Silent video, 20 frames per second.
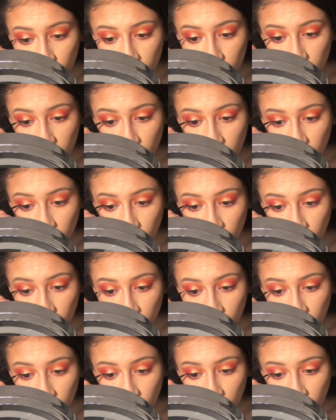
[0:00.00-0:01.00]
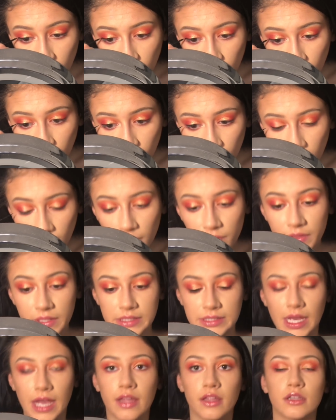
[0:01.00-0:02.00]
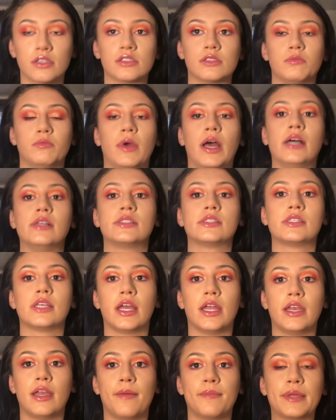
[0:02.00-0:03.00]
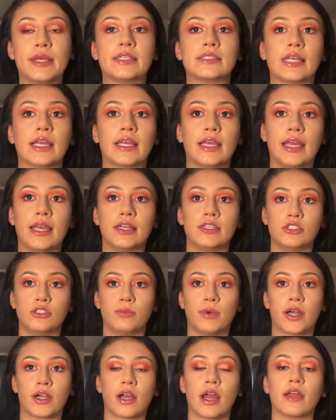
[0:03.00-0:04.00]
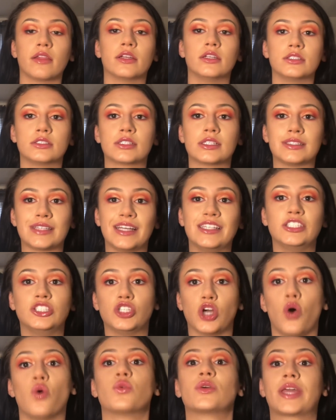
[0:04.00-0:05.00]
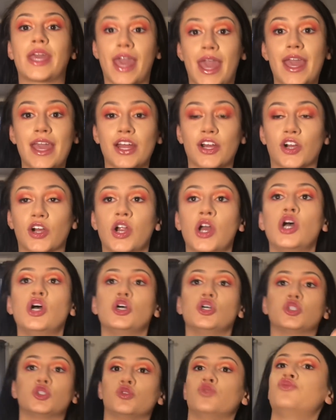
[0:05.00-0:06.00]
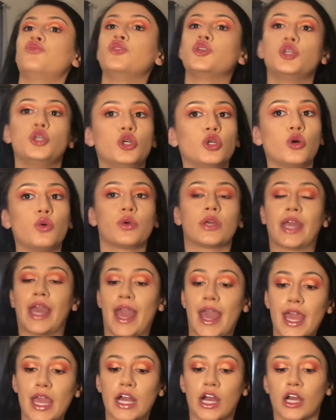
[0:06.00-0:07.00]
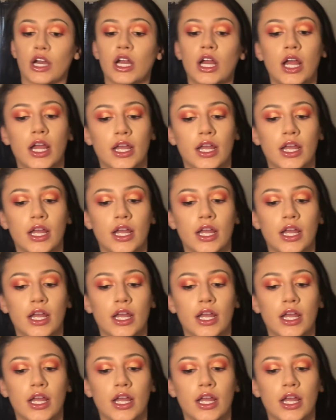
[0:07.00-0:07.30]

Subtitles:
can see this eyeliner's a mess, and not because I can't do better eyeliners, because I don't care. So if you don't care,